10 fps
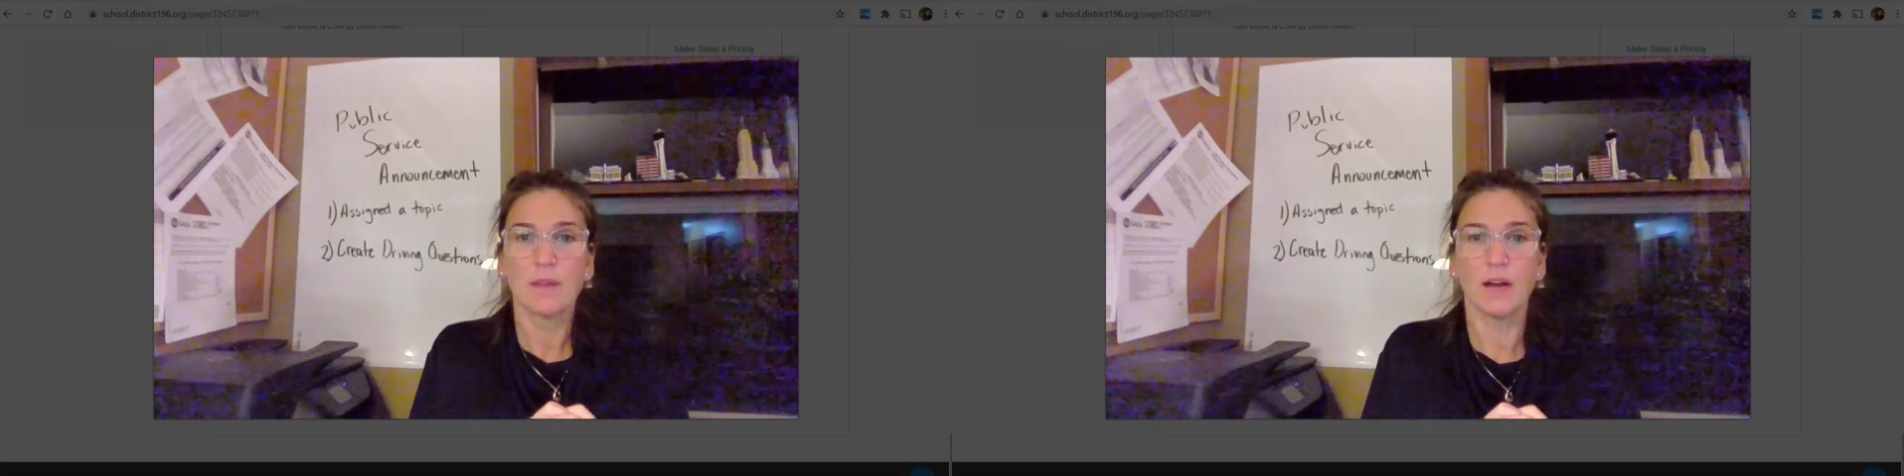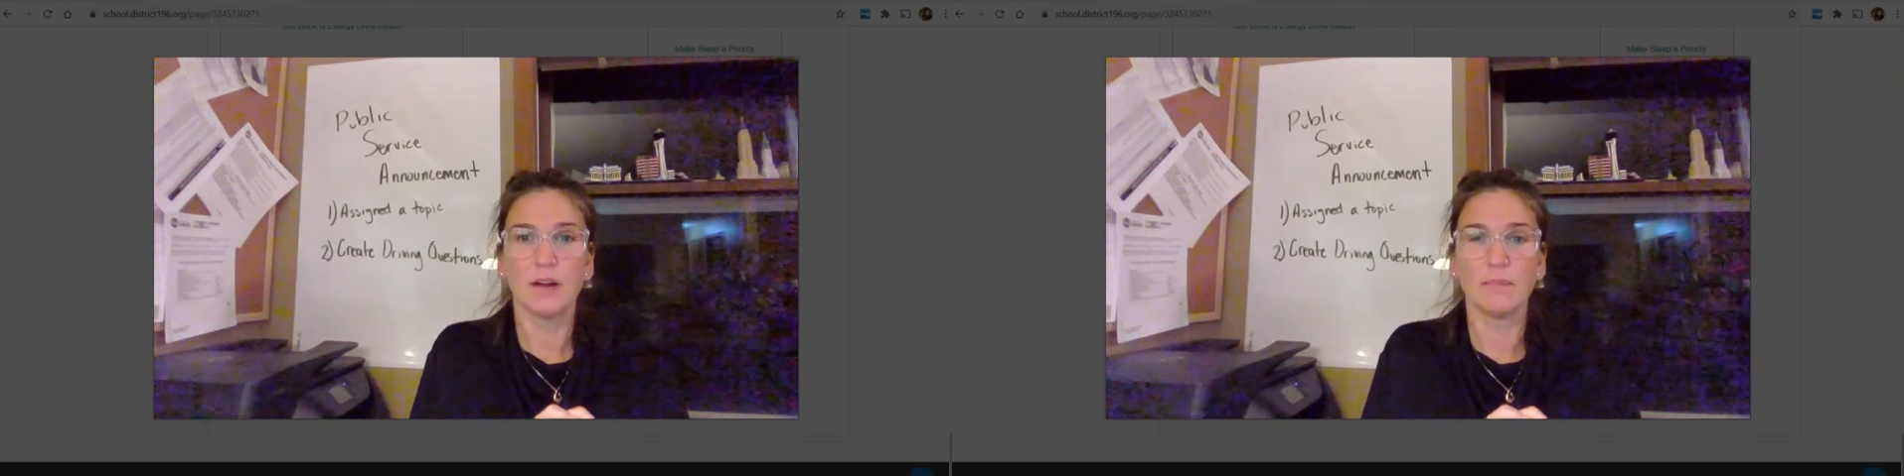
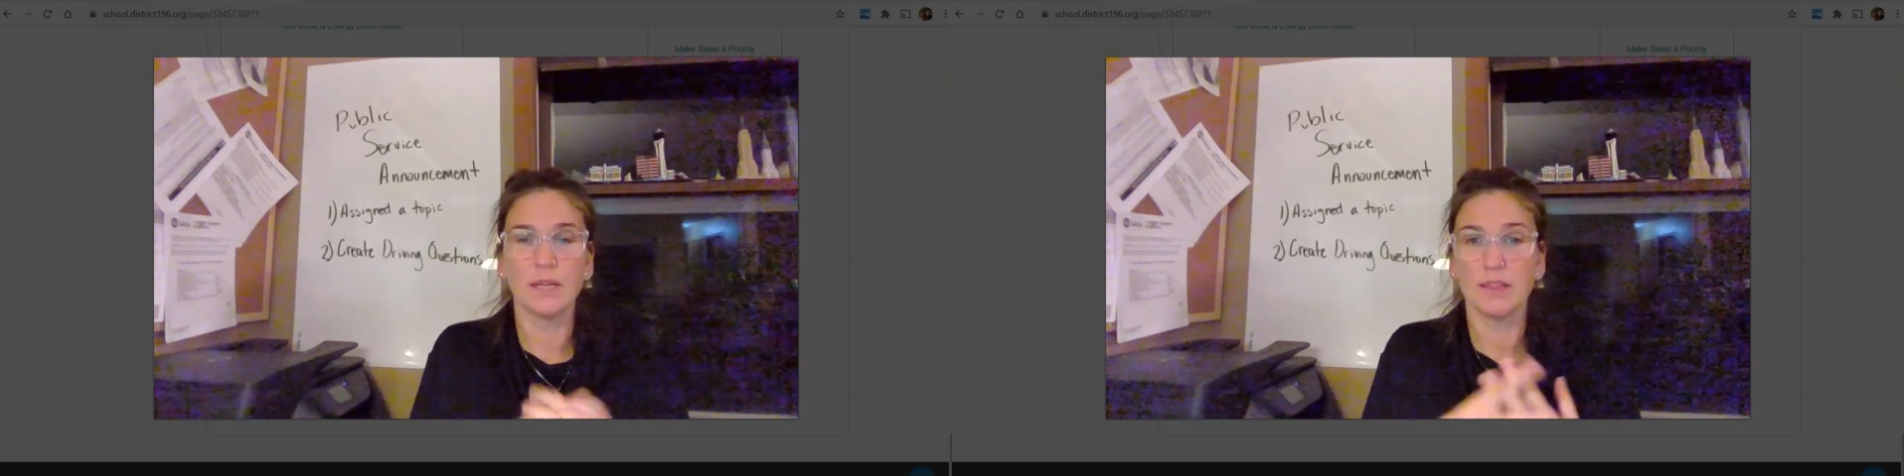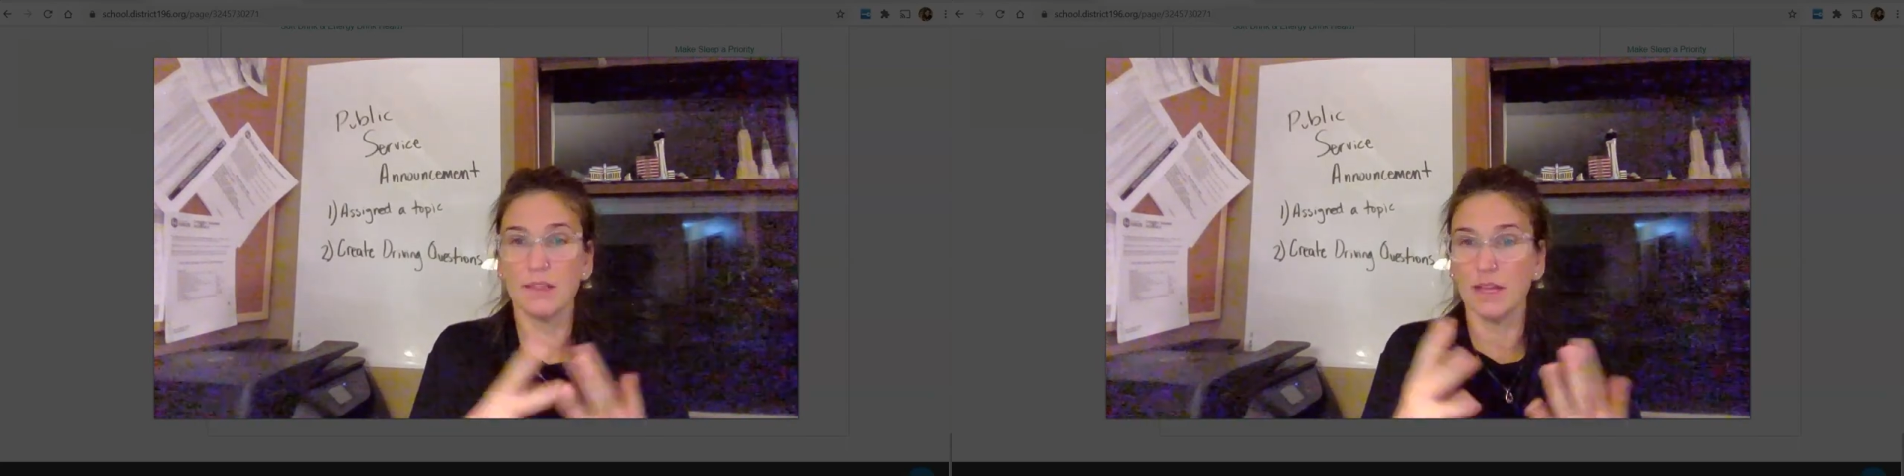
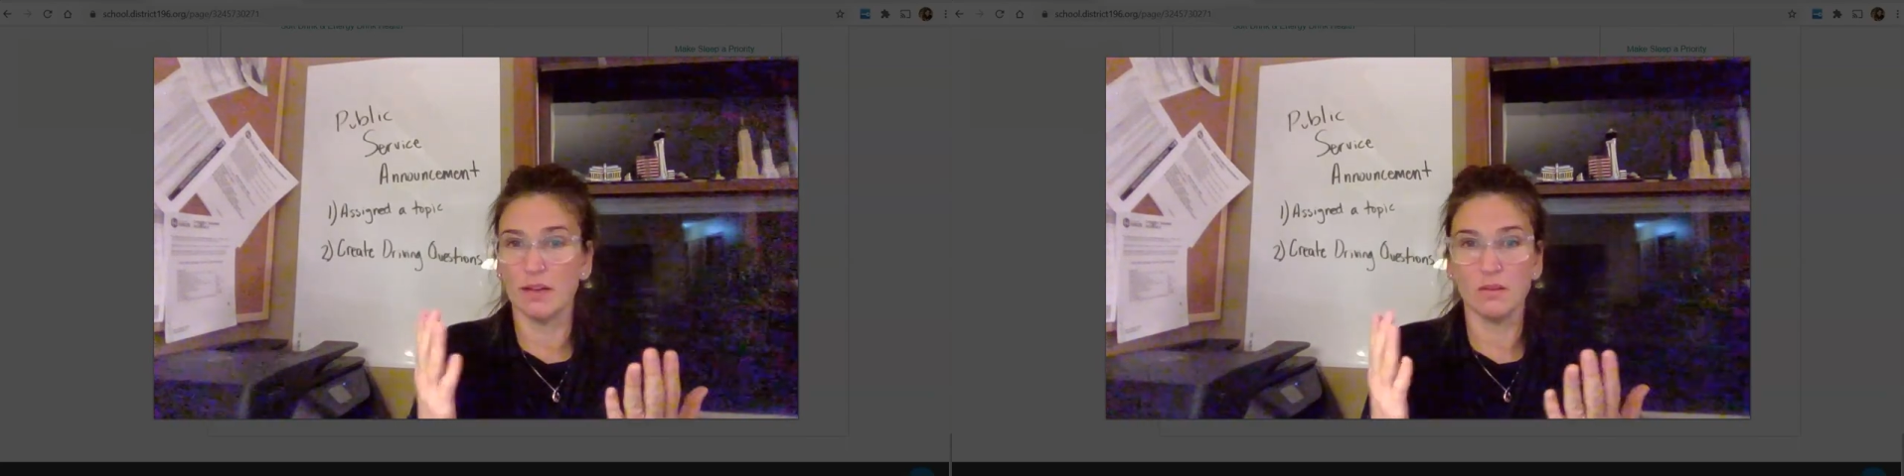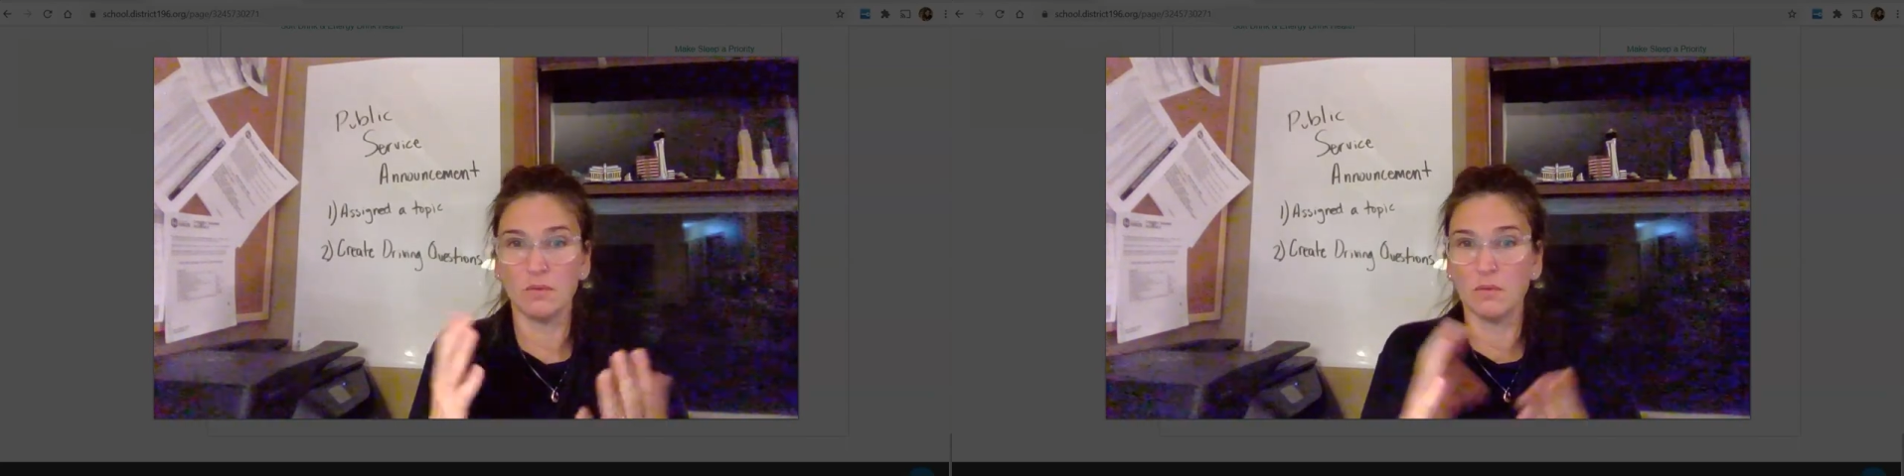And
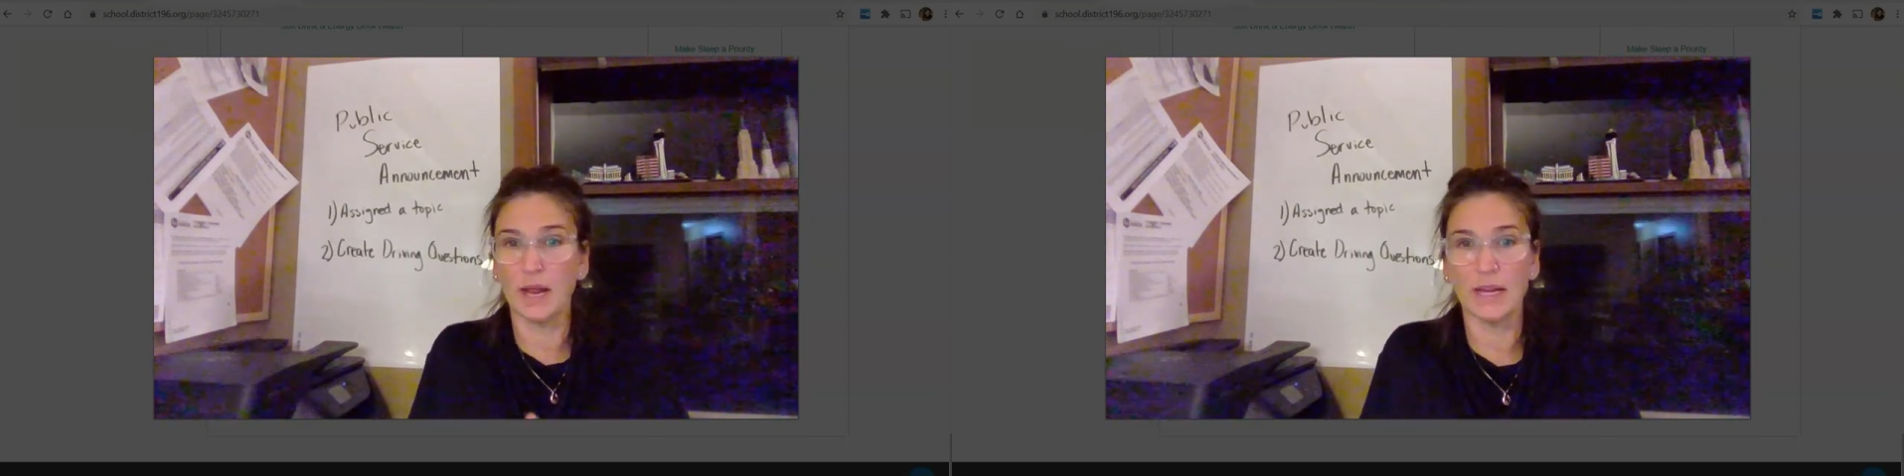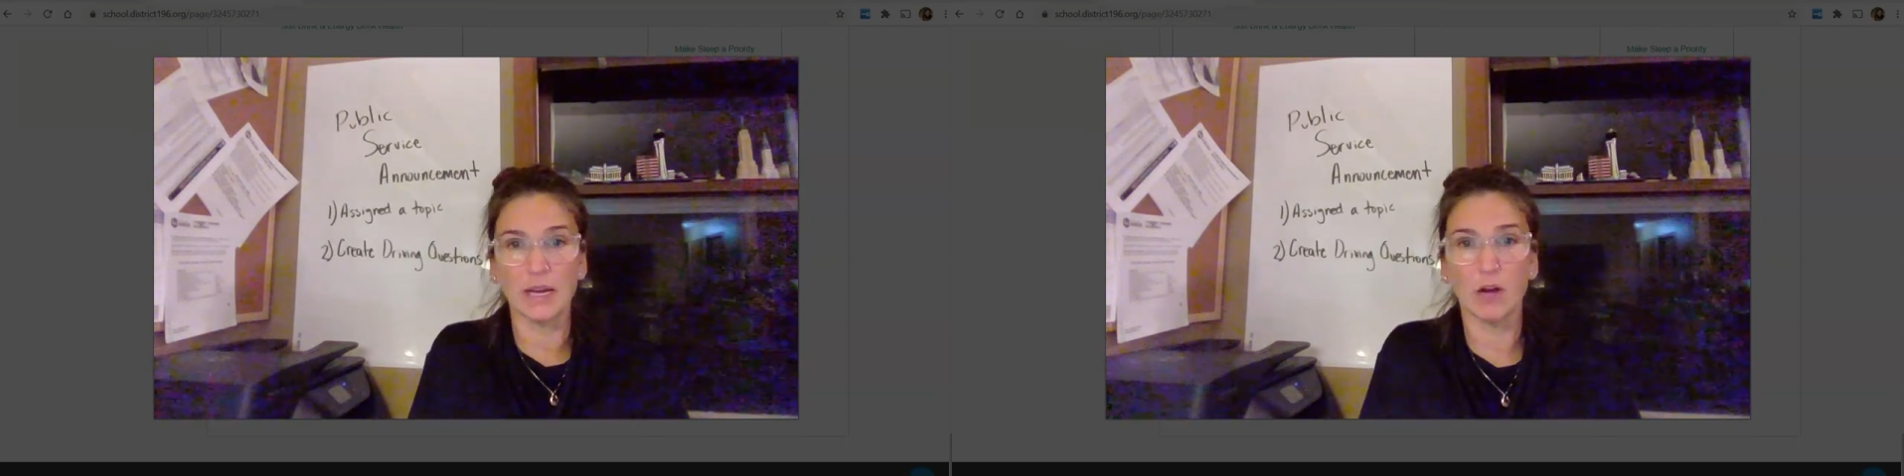then I can